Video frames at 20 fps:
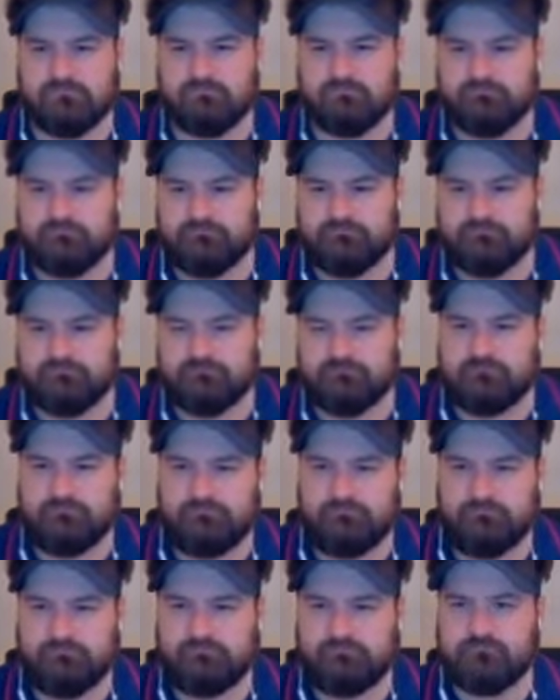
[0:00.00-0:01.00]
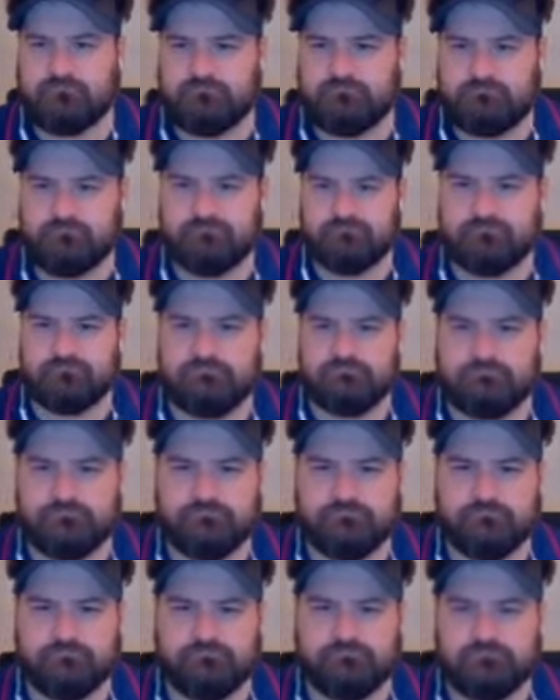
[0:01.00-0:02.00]

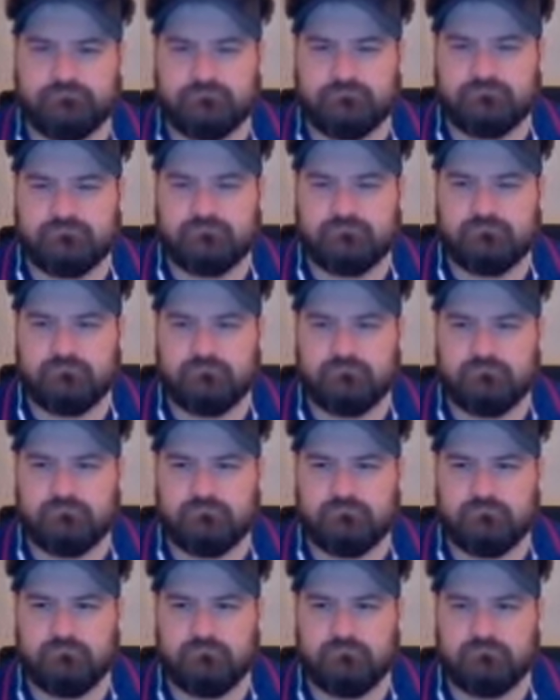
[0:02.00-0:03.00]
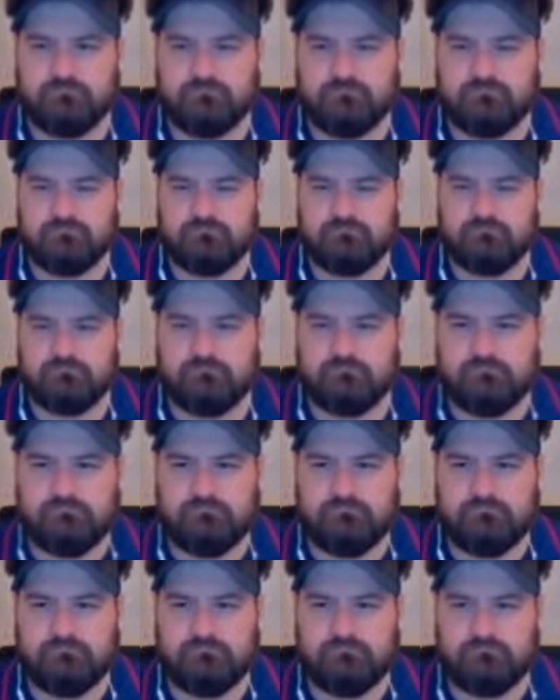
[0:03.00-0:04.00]

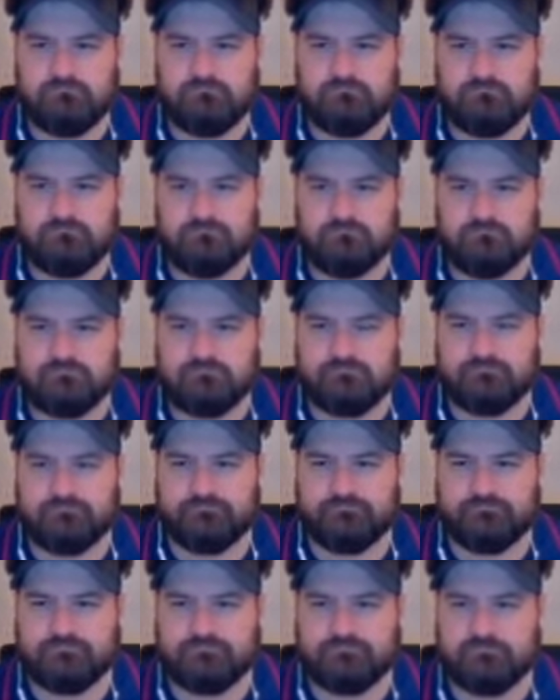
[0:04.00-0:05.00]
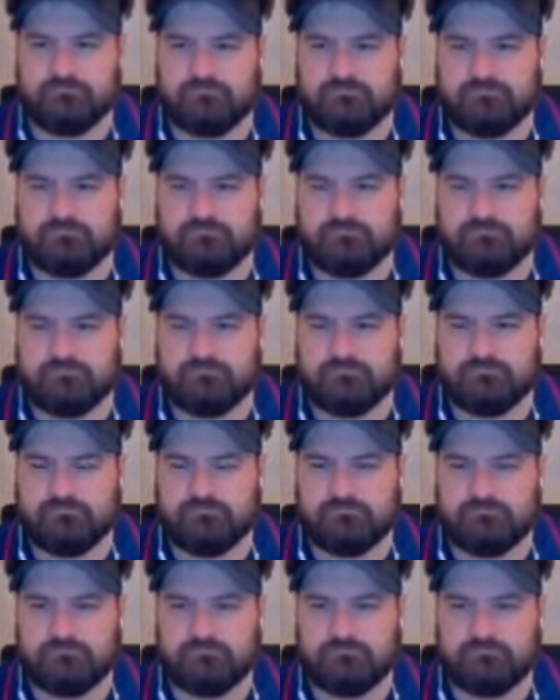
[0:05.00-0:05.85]
(not speaking)